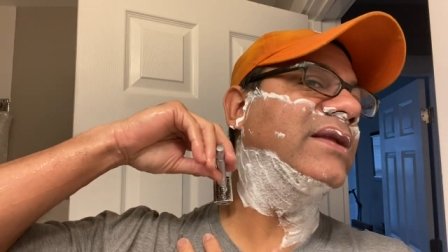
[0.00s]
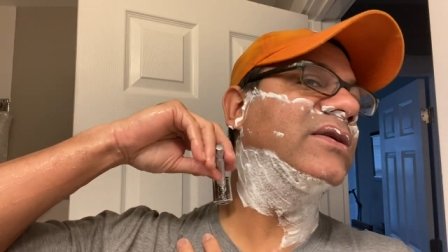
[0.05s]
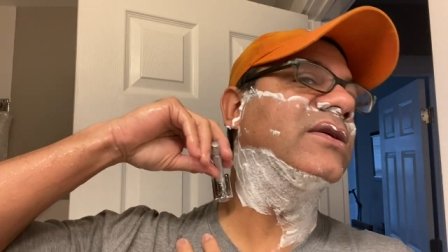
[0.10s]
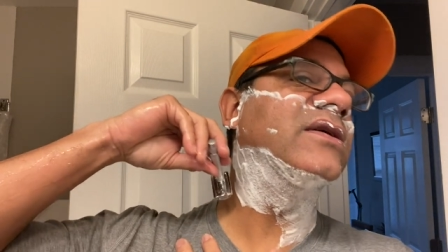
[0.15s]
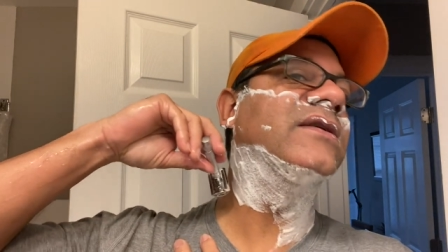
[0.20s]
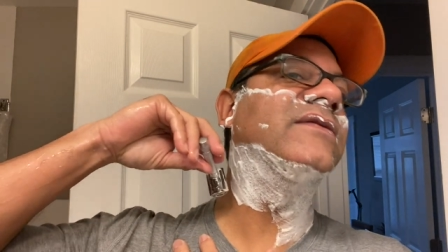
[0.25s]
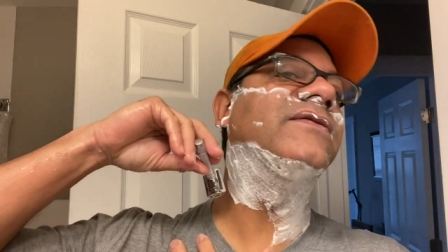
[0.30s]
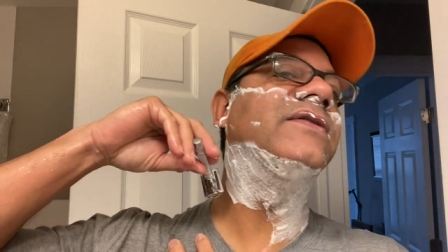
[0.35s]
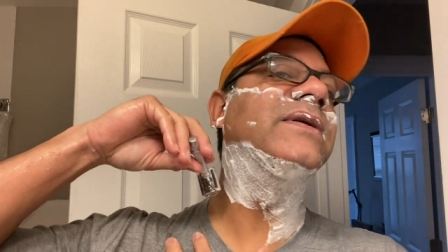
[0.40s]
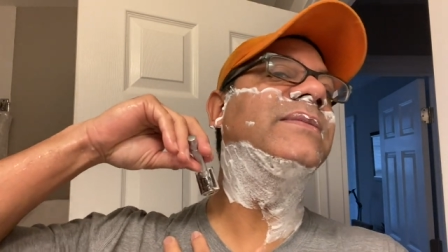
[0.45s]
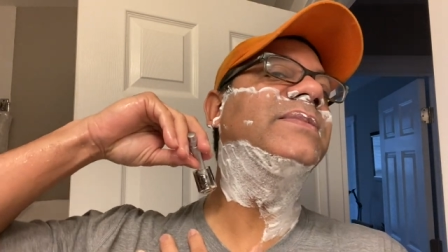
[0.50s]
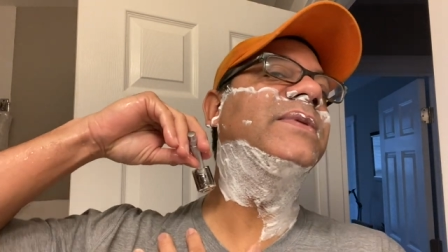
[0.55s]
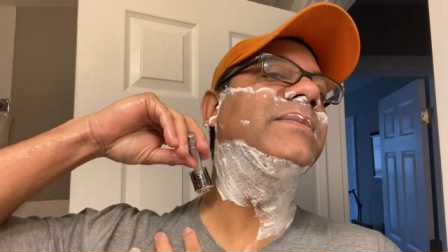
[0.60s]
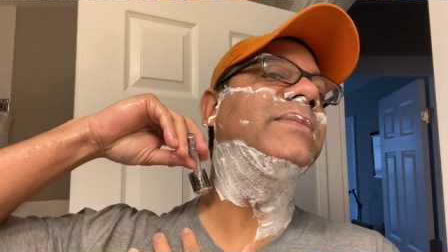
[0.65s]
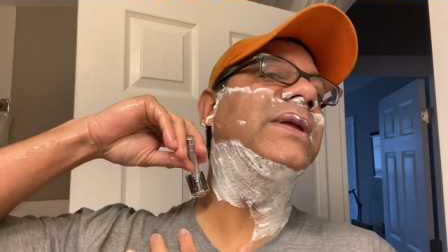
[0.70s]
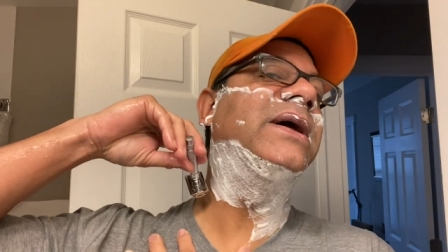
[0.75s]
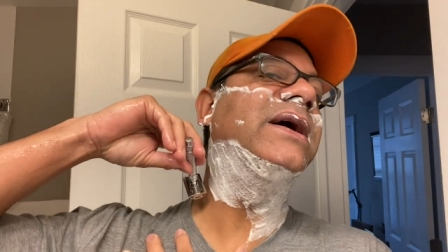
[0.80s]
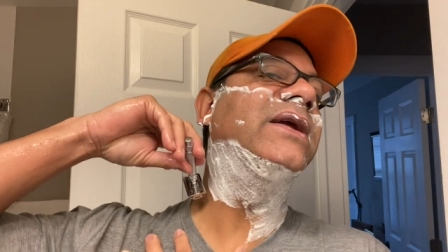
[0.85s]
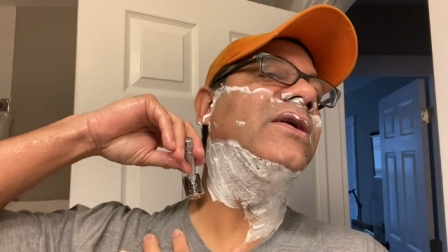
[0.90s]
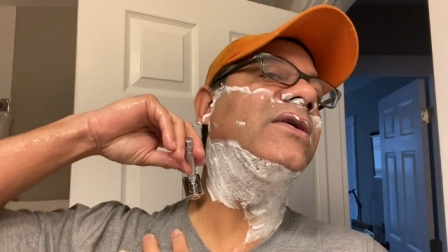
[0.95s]
you're going to flip the
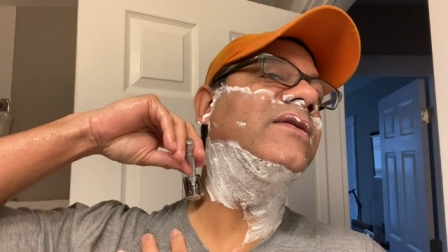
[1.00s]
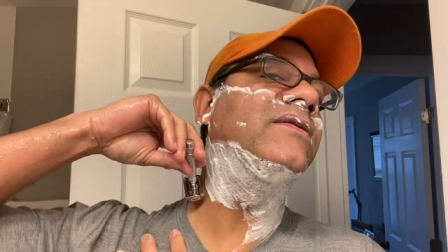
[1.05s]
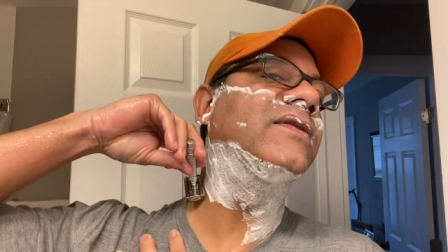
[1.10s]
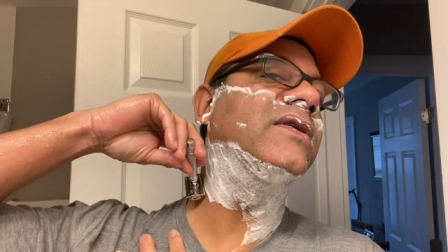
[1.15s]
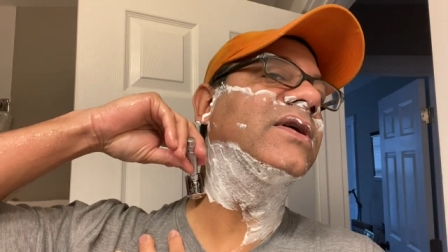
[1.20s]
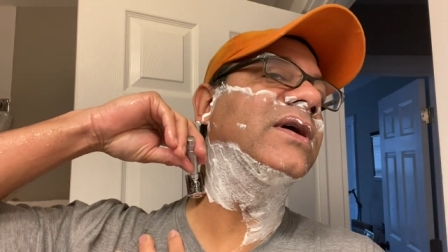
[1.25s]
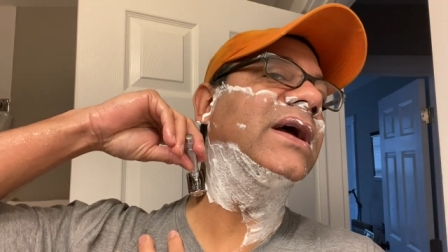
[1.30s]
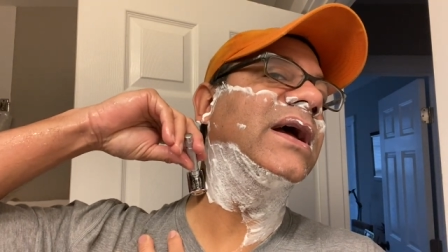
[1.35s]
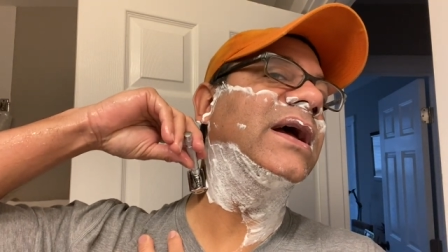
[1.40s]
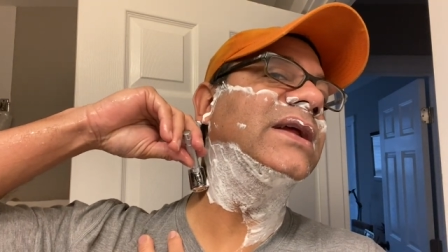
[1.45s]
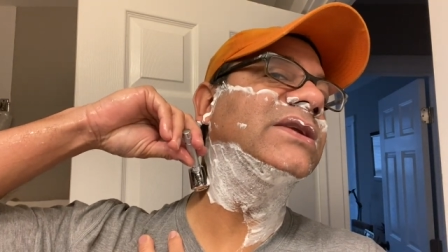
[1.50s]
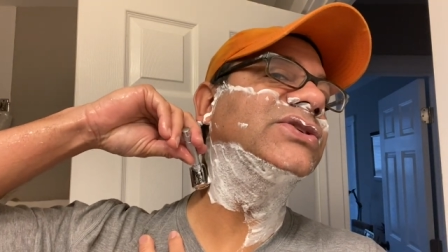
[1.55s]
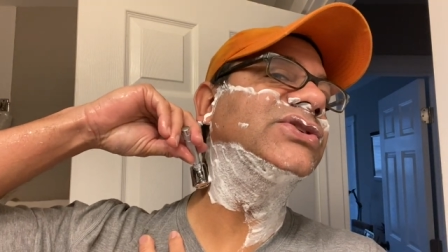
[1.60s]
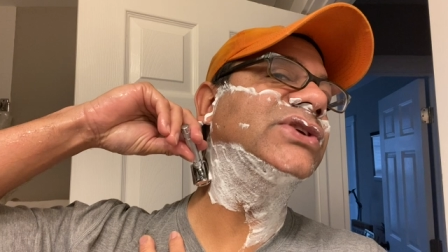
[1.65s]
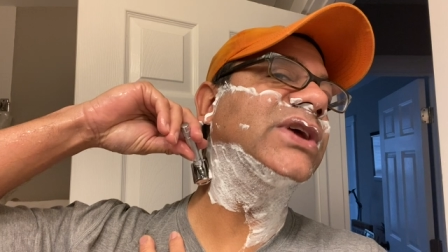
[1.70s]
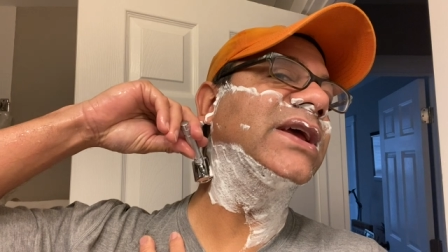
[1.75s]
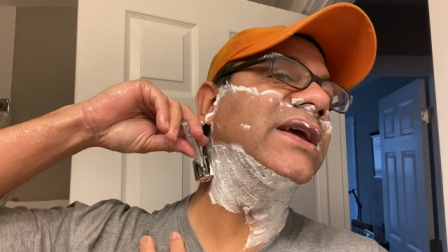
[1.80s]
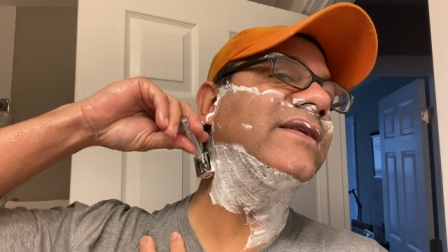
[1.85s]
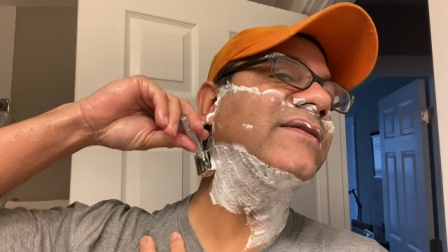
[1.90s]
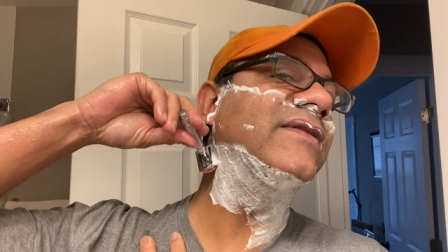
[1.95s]
blade over and
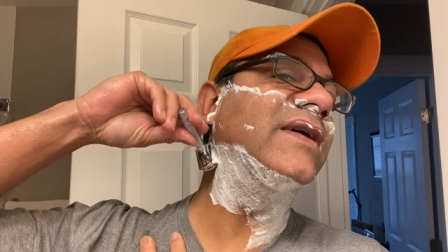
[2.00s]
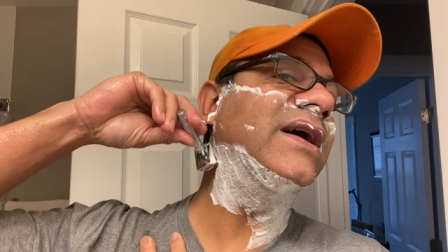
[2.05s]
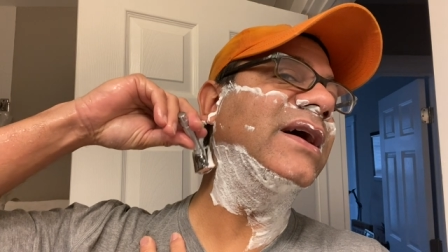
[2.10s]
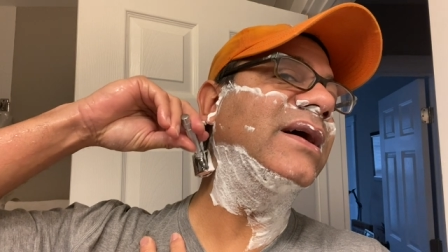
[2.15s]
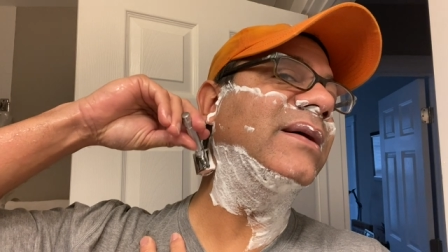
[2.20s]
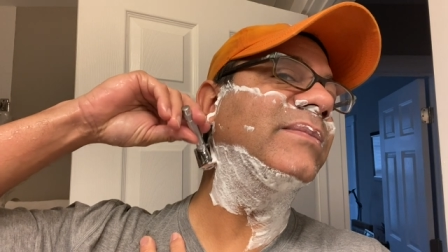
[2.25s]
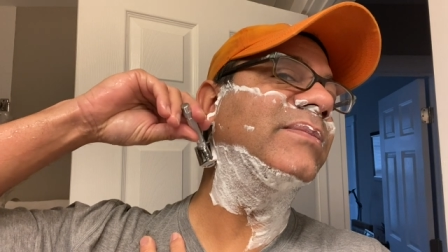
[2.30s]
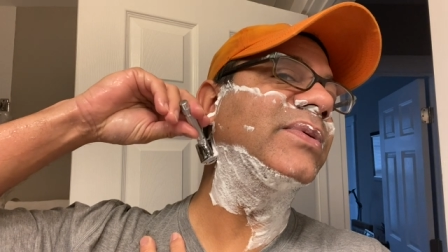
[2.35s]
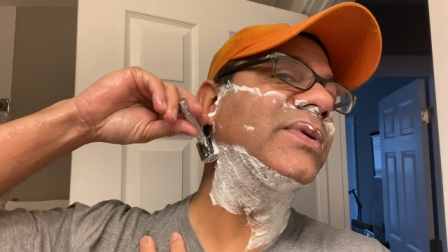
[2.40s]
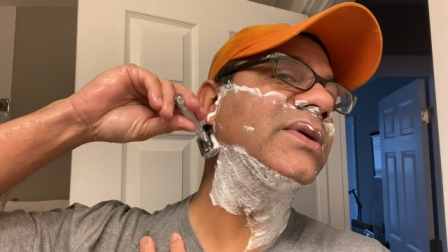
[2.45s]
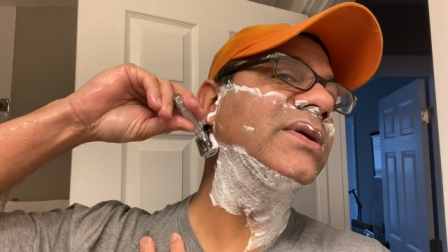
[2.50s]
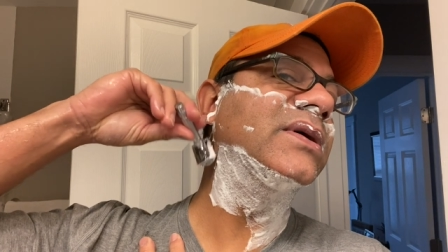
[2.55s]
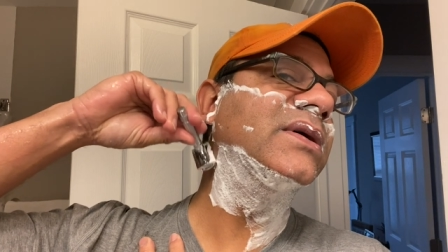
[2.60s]
shave up.